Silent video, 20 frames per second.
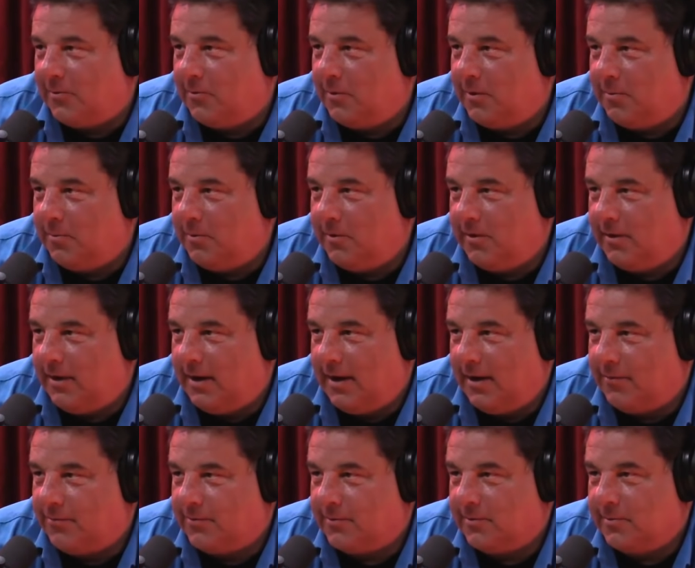with him, you didn't
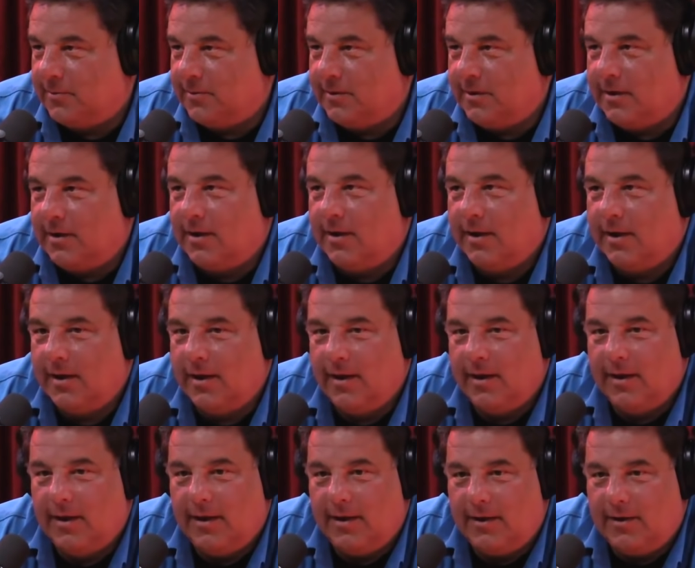have to. Uh,
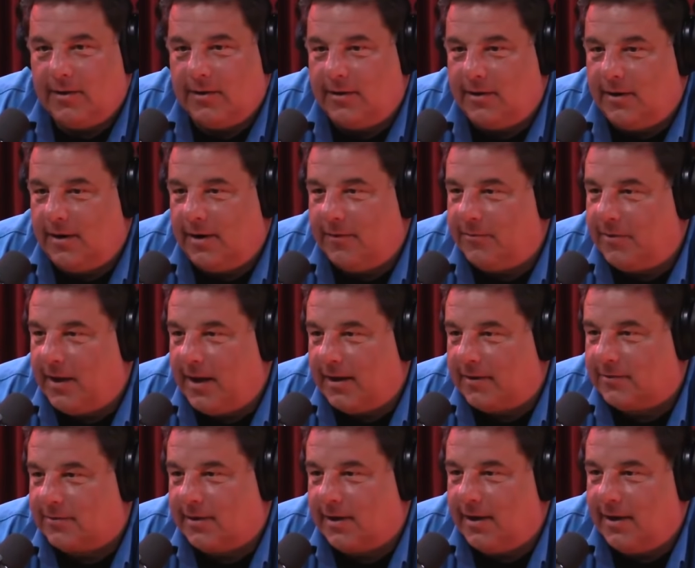you know, you didn't have to
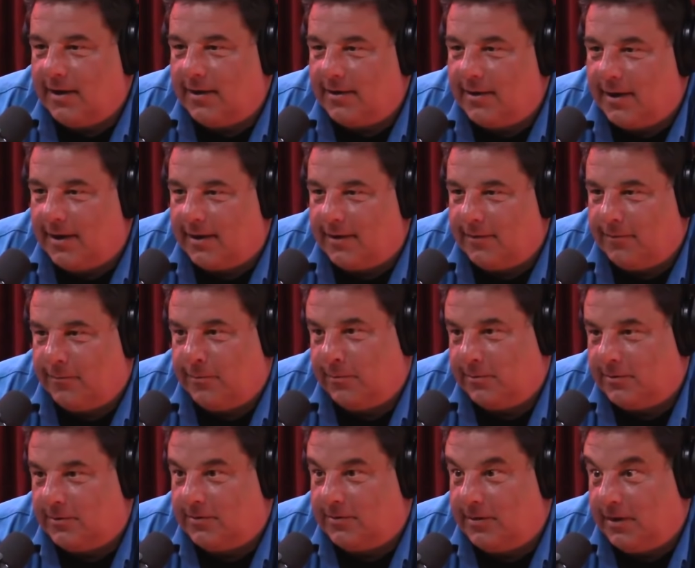act scared. Like if it
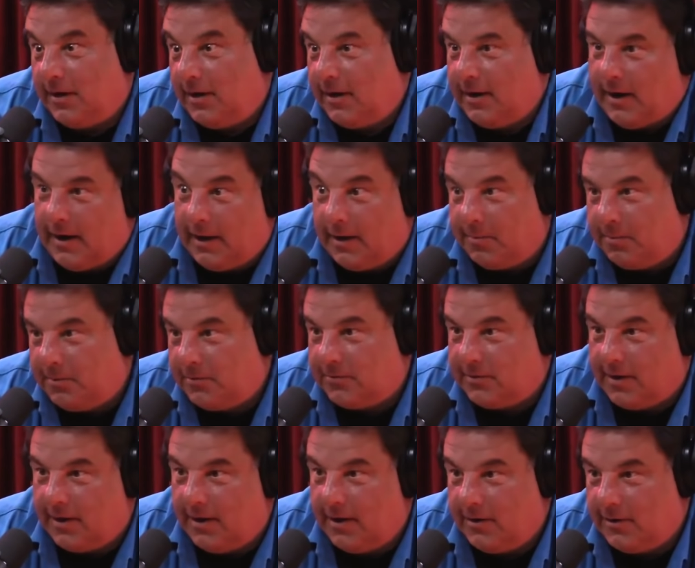was a scene, I got to be
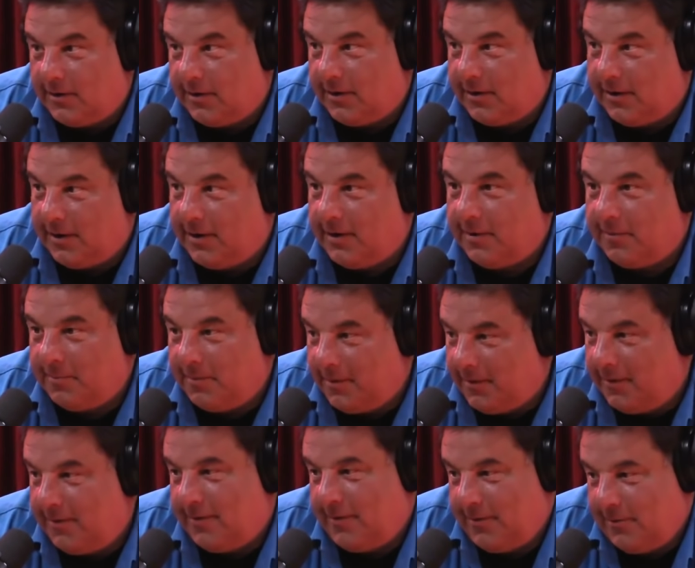scared. you got to yell at me.
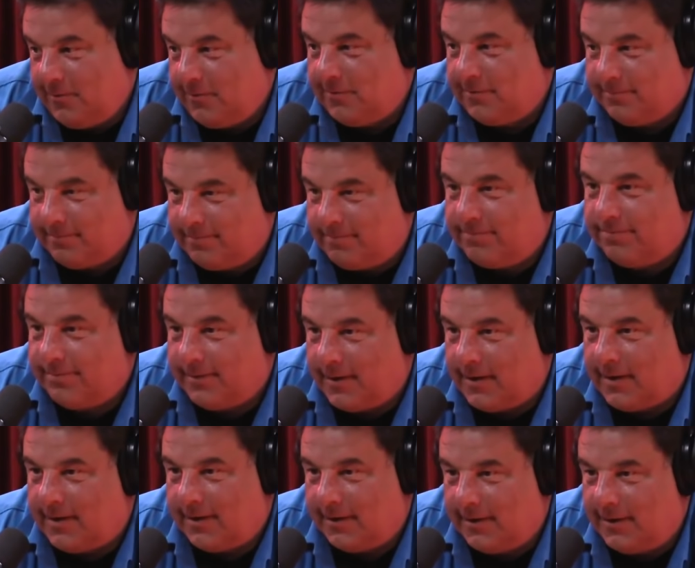You know, you was
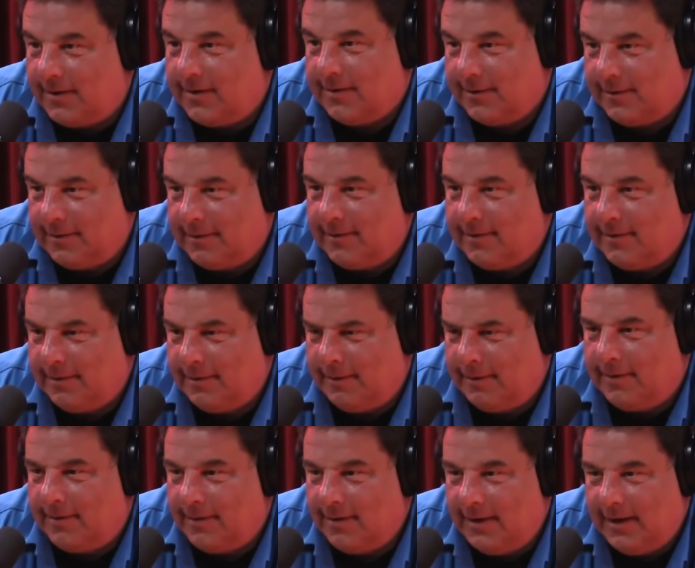fucking. You
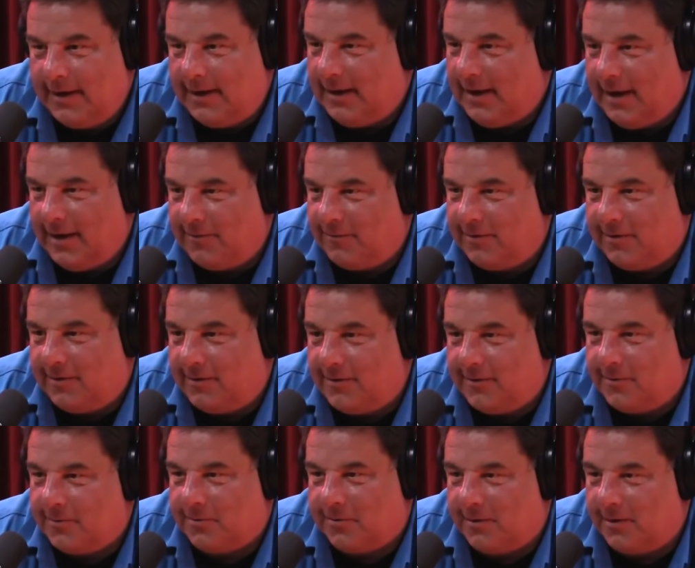know, he gave you the
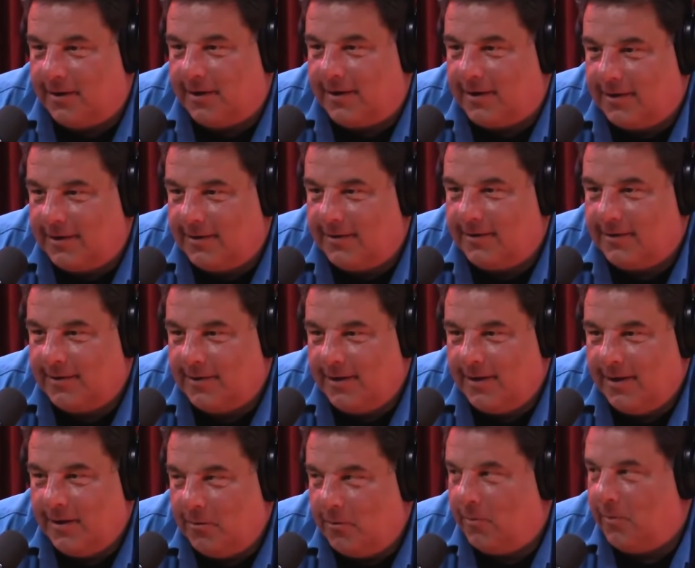whole thing. You know.
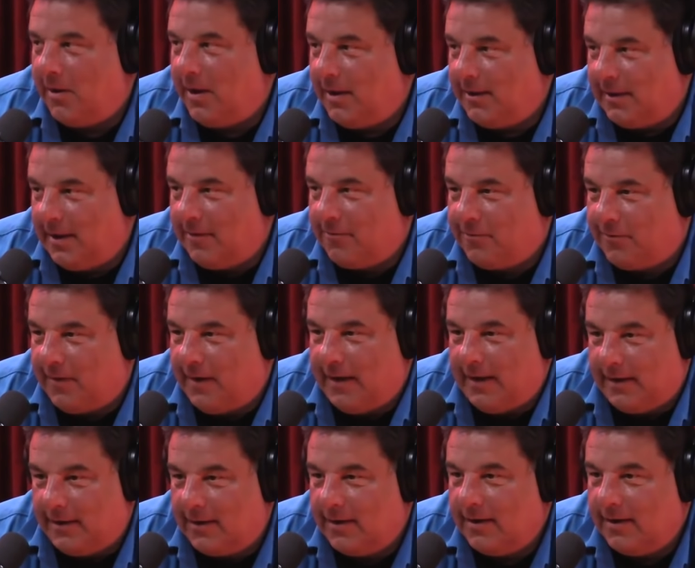Yeah. Well, we had that fight.